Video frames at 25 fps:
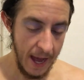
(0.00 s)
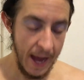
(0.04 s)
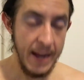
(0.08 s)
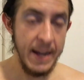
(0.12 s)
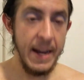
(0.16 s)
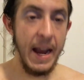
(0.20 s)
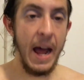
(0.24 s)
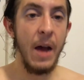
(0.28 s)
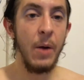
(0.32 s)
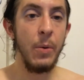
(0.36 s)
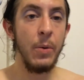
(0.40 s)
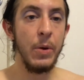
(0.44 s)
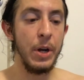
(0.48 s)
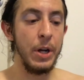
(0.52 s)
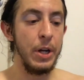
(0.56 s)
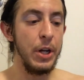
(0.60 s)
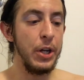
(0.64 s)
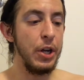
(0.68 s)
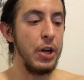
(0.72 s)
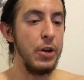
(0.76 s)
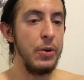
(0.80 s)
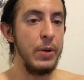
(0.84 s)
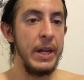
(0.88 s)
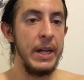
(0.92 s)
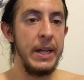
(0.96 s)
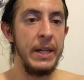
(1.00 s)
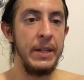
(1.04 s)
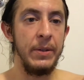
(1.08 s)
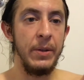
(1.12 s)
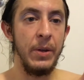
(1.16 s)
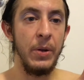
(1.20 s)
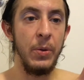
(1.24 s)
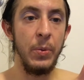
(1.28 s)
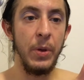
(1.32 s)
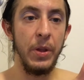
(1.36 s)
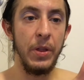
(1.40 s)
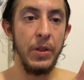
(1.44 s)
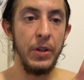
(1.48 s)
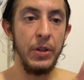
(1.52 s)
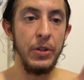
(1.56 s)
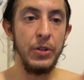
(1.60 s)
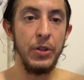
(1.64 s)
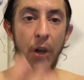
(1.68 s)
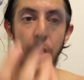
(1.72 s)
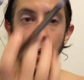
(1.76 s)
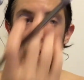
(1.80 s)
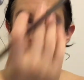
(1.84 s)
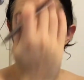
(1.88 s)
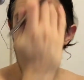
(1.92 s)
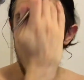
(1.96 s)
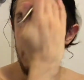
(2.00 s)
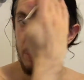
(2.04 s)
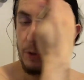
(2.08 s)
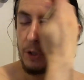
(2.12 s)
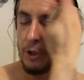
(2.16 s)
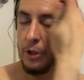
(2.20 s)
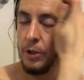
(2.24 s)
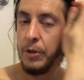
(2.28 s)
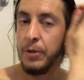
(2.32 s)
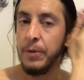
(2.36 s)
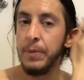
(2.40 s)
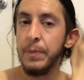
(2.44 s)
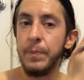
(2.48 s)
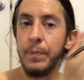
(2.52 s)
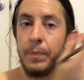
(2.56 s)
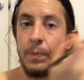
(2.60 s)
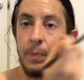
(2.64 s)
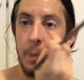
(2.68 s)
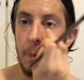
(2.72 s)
And now we're going to go in with the darker blue.